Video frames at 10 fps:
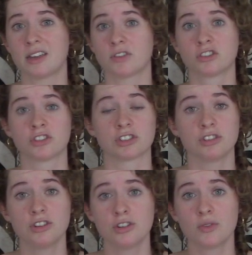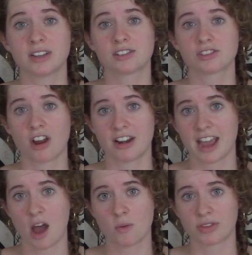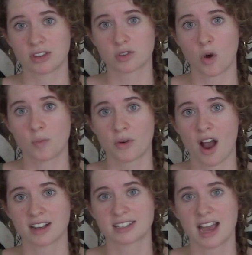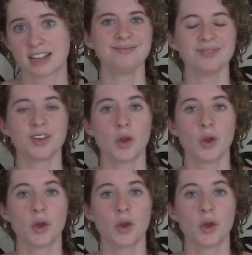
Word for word: if you're just new and starting out with this whole process.